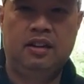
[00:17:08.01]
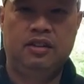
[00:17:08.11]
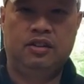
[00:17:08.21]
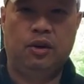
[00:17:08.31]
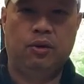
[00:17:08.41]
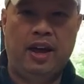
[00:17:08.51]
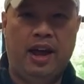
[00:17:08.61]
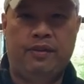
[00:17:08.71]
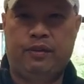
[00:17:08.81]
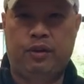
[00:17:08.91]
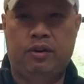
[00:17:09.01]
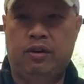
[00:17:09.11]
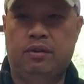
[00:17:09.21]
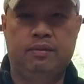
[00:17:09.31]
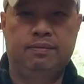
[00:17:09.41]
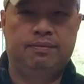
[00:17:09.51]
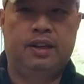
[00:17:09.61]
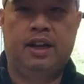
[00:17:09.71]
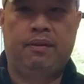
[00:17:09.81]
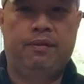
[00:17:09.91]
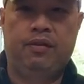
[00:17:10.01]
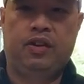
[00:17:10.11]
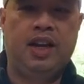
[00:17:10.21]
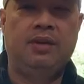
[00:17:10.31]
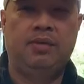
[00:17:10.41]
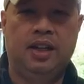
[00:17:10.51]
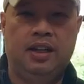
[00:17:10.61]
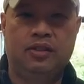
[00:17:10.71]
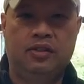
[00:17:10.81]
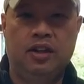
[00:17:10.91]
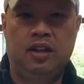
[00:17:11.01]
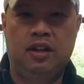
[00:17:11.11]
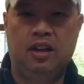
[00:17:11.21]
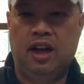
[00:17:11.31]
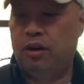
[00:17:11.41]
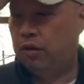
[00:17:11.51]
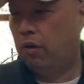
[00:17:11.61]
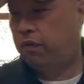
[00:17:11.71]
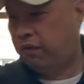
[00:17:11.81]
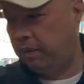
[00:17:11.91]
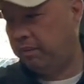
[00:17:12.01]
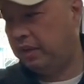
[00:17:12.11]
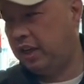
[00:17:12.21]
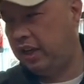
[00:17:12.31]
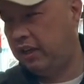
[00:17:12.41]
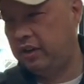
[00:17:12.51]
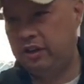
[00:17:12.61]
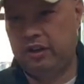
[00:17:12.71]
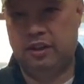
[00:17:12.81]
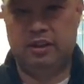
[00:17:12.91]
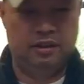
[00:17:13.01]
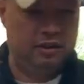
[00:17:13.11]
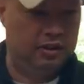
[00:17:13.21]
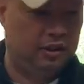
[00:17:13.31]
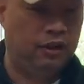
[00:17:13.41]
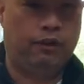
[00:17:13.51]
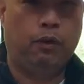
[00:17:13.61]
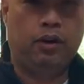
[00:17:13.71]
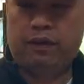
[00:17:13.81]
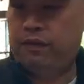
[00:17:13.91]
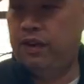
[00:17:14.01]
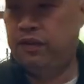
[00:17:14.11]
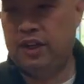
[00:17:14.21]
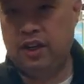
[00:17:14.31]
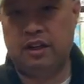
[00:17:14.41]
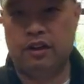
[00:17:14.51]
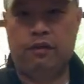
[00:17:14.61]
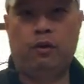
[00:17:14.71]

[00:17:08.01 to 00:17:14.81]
So after like 15 minutes, I'll go from here to the 50 to the